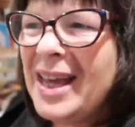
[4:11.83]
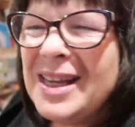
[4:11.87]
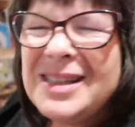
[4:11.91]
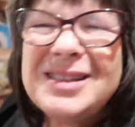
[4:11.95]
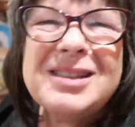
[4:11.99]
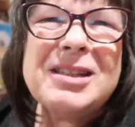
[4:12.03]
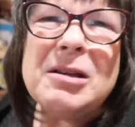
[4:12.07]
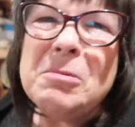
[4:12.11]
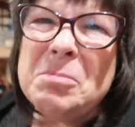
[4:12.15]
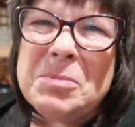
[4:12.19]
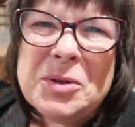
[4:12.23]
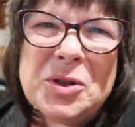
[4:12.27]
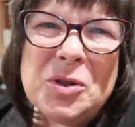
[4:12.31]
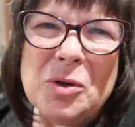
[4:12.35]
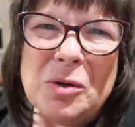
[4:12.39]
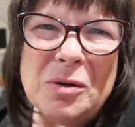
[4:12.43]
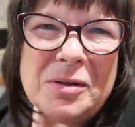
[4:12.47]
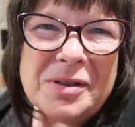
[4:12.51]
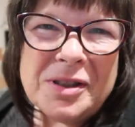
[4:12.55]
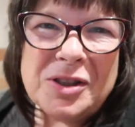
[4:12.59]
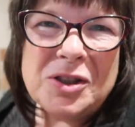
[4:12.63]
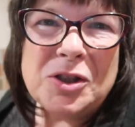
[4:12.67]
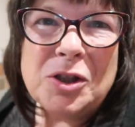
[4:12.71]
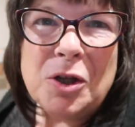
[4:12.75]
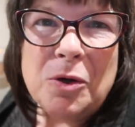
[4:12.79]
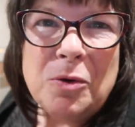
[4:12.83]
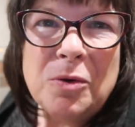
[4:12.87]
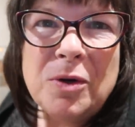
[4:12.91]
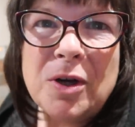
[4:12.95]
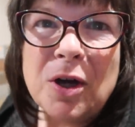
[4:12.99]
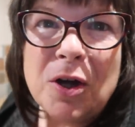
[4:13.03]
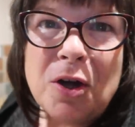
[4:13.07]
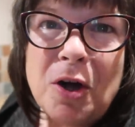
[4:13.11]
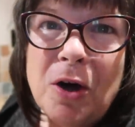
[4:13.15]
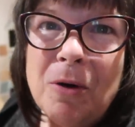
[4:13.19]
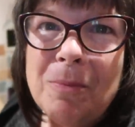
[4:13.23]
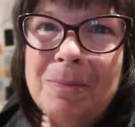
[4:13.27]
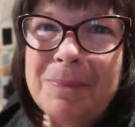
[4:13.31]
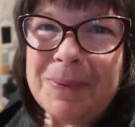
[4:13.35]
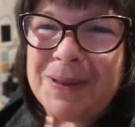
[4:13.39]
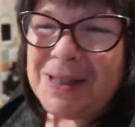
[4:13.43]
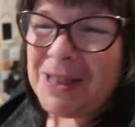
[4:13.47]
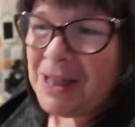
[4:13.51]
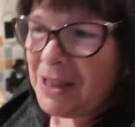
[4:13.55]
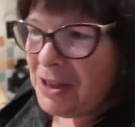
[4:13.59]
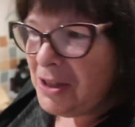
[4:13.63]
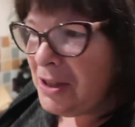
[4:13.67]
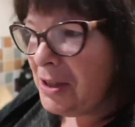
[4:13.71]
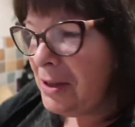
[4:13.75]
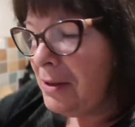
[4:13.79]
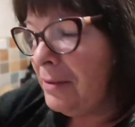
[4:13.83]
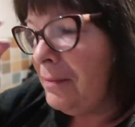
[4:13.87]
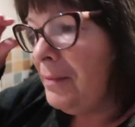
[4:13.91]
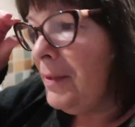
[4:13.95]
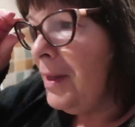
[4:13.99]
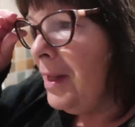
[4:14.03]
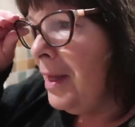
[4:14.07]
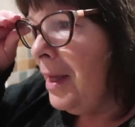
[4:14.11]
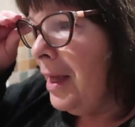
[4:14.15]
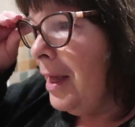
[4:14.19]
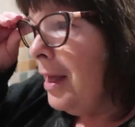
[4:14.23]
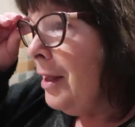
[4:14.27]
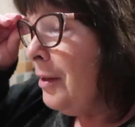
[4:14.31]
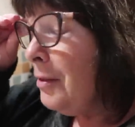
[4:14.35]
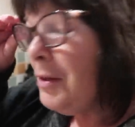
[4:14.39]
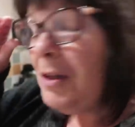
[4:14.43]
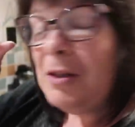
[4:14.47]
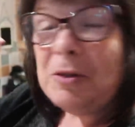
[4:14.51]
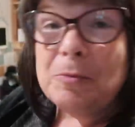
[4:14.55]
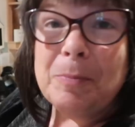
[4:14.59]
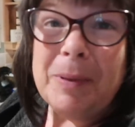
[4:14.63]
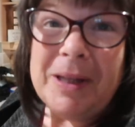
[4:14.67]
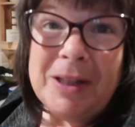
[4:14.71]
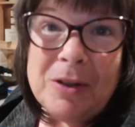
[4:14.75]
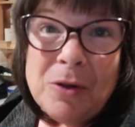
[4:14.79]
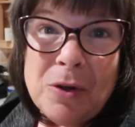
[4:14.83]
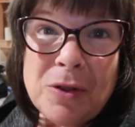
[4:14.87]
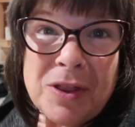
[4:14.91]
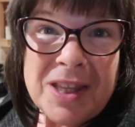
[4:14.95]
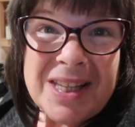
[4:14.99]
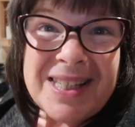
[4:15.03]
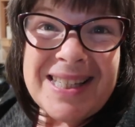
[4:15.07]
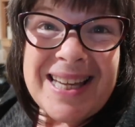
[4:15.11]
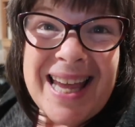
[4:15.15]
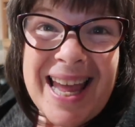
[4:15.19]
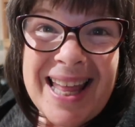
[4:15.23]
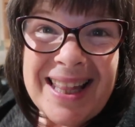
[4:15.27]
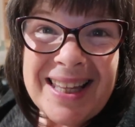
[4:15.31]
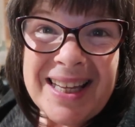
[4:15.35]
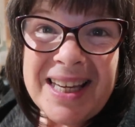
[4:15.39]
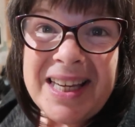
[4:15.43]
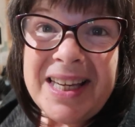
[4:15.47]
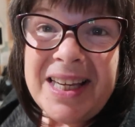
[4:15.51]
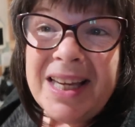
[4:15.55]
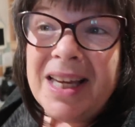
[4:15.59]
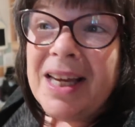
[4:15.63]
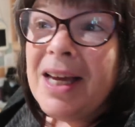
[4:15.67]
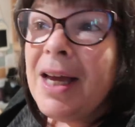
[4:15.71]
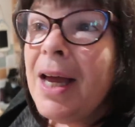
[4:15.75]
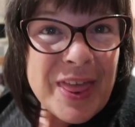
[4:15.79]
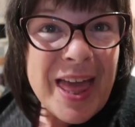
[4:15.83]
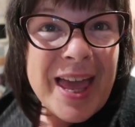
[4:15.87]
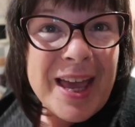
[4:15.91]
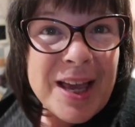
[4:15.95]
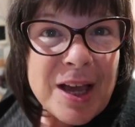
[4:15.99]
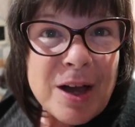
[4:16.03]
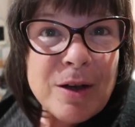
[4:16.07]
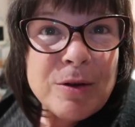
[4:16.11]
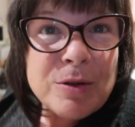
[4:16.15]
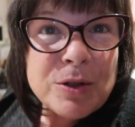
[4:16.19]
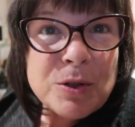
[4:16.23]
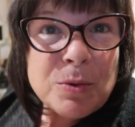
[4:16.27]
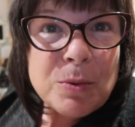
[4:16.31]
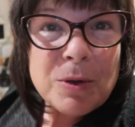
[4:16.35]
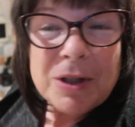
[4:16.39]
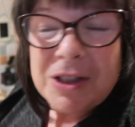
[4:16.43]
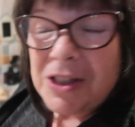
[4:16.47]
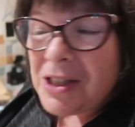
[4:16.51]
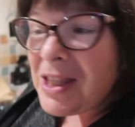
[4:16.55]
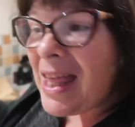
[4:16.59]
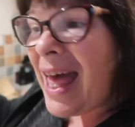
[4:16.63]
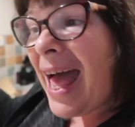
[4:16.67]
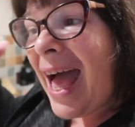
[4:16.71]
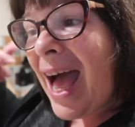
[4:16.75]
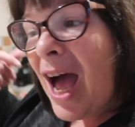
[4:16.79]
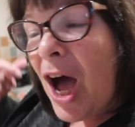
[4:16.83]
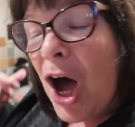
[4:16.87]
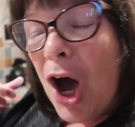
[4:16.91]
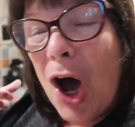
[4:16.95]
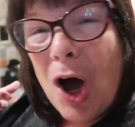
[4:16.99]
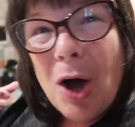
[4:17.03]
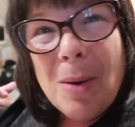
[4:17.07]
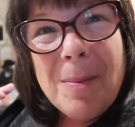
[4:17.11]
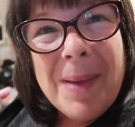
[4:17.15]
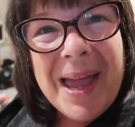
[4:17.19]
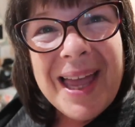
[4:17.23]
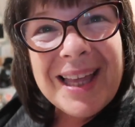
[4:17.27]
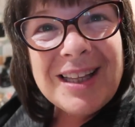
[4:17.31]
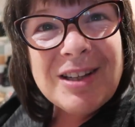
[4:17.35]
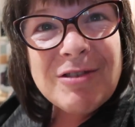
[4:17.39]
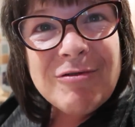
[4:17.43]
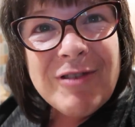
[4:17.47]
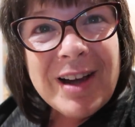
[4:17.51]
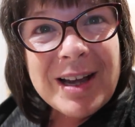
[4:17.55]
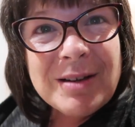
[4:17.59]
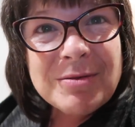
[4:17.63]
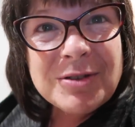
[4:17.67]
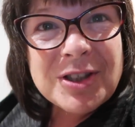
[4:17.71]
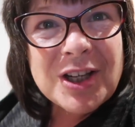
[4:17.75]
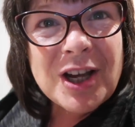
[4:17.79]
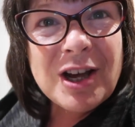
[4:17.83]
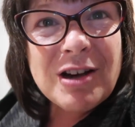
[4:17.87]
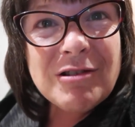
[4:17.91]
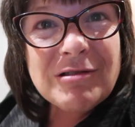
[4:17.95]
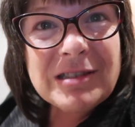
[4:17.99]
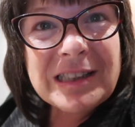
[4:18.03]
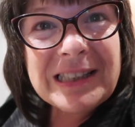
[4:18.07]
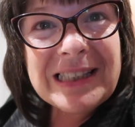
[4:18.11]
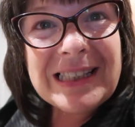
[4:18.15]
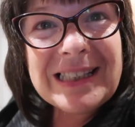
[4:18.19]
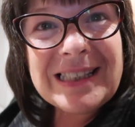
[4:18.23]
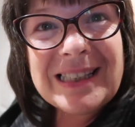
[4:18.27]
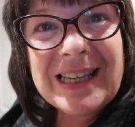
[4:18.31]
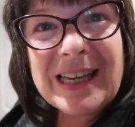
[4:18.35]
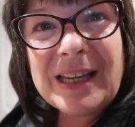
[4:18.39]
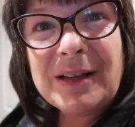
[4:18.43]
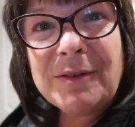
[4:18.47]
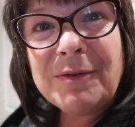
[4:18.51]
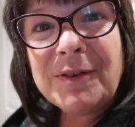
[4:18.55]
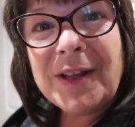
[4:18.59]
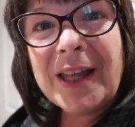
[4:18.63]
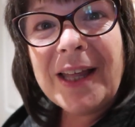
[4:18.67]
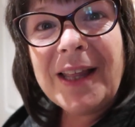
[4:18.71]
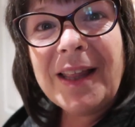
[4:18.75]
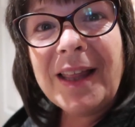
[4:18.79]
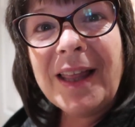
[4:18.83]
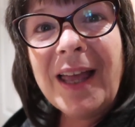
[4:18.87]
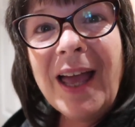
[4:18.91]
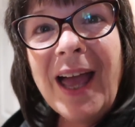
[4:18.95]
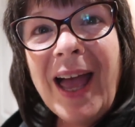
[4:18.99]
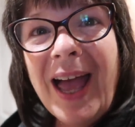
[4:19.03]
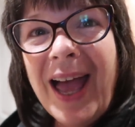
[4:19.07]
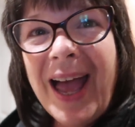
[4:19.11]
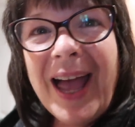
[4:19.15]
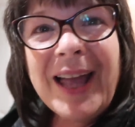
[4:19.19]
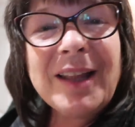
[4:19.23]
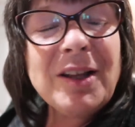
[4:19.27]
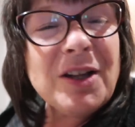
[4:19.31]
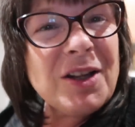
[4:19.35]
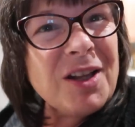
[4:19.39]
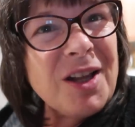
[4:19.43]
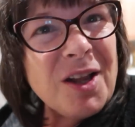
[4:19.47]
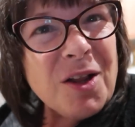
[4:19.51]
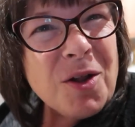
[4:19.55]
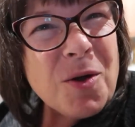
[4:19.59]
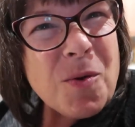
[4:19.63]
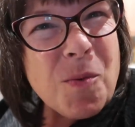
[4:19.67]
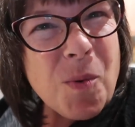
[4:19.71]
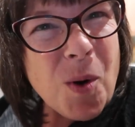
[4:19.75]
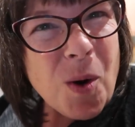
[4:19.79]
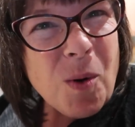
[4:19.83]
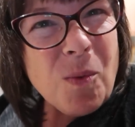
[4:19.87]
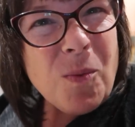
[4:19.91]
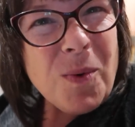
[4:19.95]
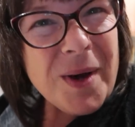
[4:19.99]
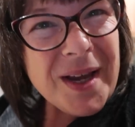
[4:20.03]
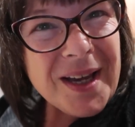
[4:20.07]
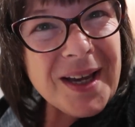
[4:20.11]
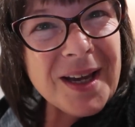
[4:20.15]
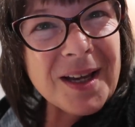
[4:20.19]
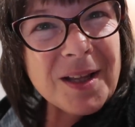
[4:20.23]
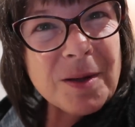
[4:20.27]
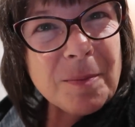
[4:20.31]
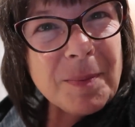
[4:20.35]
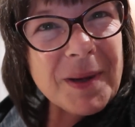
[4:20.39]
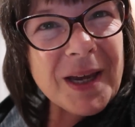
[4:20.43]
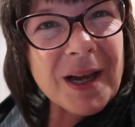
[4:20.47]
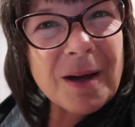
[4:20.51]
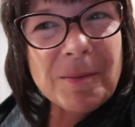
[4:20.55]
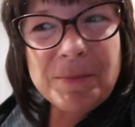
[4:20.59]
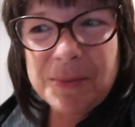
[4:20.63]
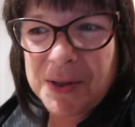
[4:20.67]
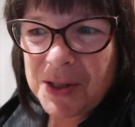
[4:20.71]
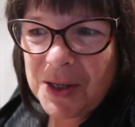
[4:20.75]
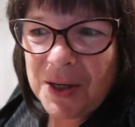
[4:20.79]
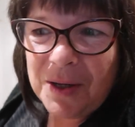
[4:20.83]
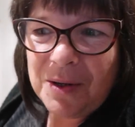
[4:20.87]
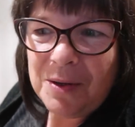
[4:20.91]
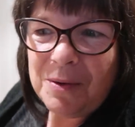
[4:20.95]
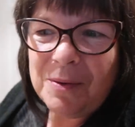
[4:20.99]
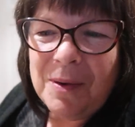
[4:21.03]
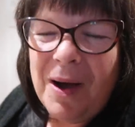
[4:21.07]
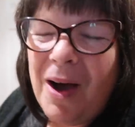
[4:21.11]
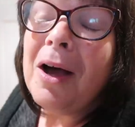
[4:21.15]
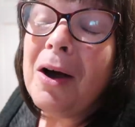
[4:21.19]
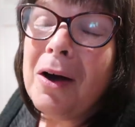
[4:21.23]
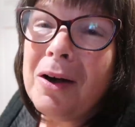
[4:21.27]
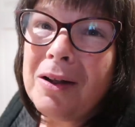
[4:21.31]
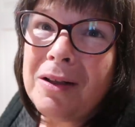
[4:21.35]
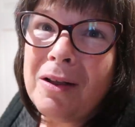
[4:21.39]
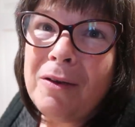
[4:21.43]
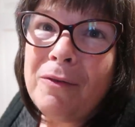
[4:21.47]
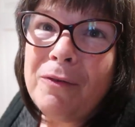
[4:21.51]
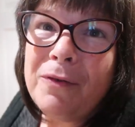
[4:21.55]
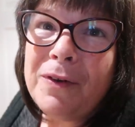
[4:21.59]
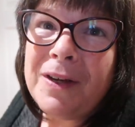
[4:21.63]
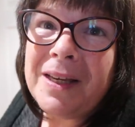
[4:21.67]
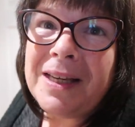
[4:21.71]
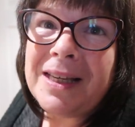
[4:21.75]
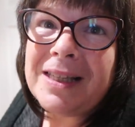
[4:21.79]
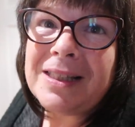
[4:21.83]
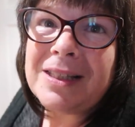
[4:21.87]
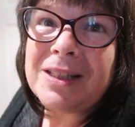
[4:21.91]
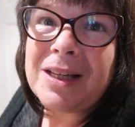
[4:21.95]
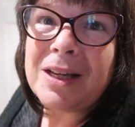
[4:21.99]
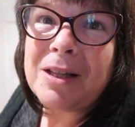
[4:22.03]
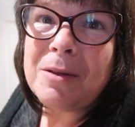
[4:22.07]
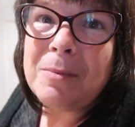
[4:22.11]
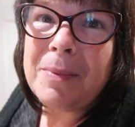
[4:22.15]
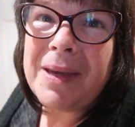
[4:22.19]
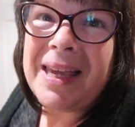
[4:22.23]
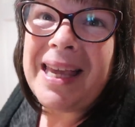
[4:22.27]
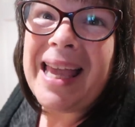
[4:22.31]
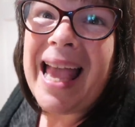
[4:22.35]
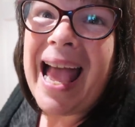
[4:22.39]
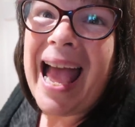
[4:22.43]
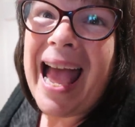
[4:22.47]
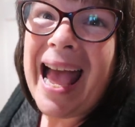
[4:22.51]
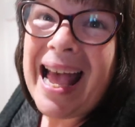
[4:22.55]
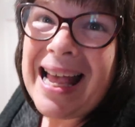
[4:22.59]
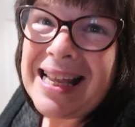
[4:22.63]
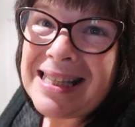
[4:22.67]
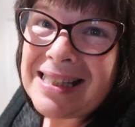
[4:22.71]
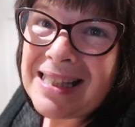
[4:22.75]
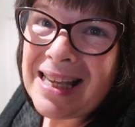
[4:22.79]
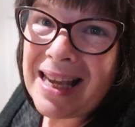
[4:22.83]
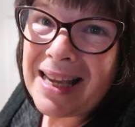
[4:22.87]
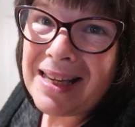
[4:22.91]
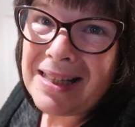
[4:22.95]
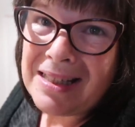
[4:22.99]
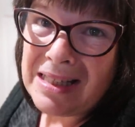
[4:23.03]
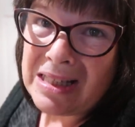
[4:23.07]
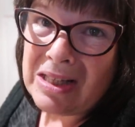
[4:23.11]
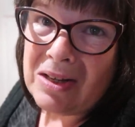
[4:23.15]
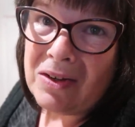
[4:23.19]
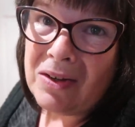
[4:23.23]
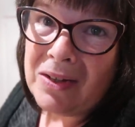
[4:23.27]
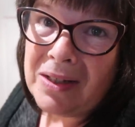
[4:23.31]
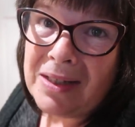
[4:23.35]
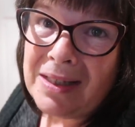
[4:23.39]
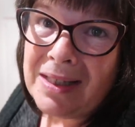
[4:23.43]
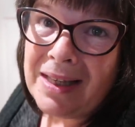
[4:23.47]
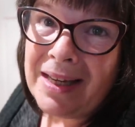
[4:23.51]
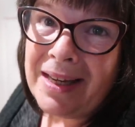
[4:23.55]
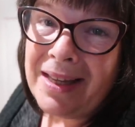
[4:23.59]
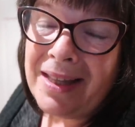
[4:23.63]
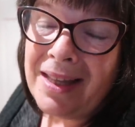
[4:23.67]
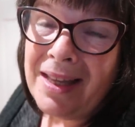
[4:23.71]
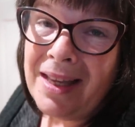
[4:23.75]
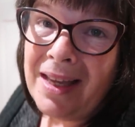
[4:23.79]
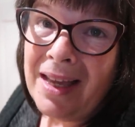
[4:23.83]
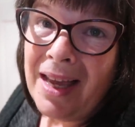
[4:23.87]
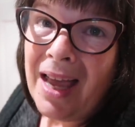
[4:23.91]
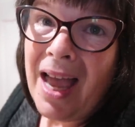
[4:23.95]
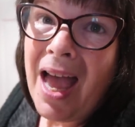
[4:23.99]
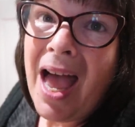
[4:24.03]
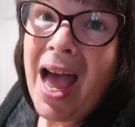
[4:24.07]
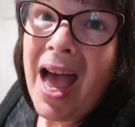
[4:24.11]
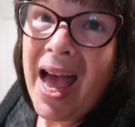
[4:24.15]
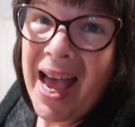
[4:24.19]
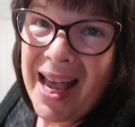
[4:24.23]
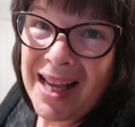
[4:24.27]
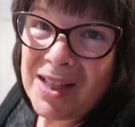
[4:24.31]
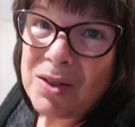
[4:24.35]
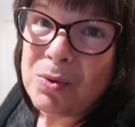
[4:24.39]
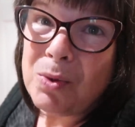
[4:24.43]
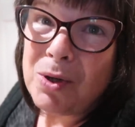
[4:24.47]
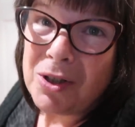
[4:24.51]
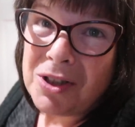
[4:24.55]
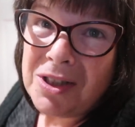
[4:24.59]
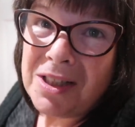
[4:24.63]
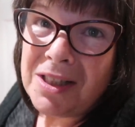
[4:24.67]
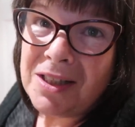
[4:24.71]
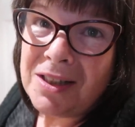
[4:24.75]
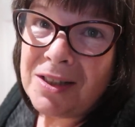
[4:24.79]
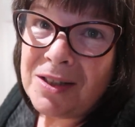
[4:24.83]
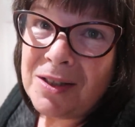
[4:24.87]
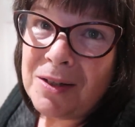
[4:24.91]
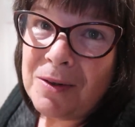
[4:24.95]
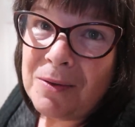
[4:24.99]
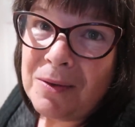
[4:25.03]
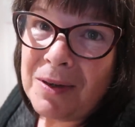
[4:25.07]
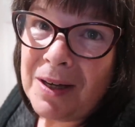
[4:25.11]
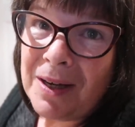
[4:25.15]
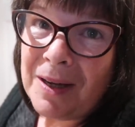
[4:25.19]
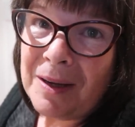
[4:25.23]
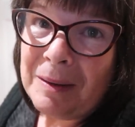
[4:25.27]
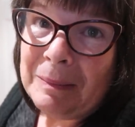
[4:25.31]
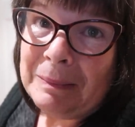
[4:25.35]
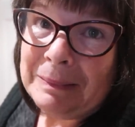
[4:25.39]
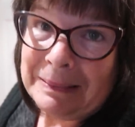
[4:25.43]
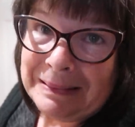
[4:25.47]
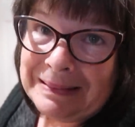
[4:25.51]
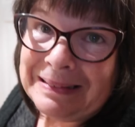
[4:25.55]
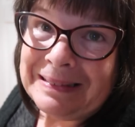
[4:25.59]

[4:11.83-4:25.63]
Some sort of snooker competition that's been on the telly. They're going to watch that. I'm heading around Zara's this evening and I don't know what we're going to be up to. I don't think it's going to be as exciting as watching snooker.